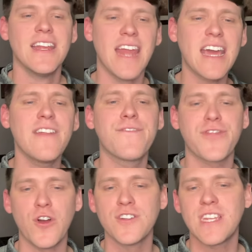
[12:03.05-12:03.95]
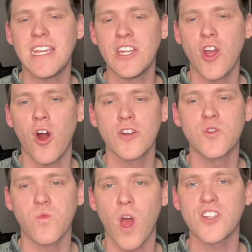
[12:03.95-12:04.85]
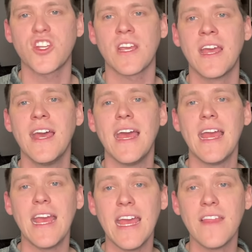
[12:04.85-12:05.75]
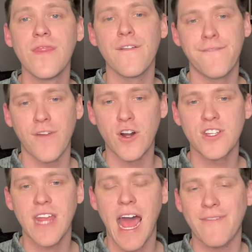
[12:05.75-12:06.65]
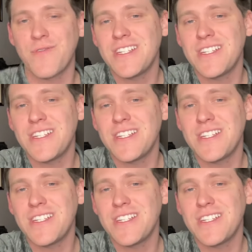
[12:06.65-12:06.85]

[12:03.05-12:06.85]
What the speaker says: negative 13 yards rushing in the first half.